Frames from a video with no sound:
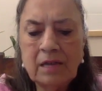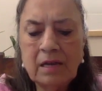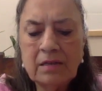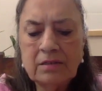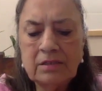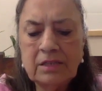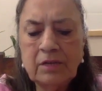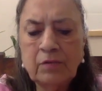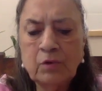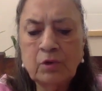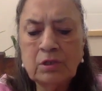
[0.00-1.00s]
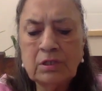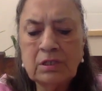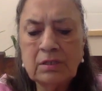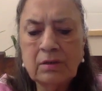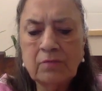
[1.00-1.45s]
she would,
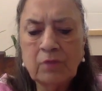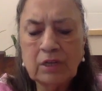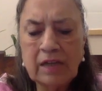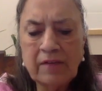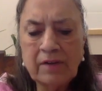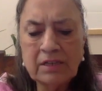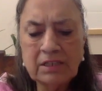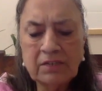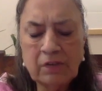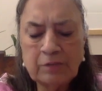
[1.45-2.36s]
whatever she was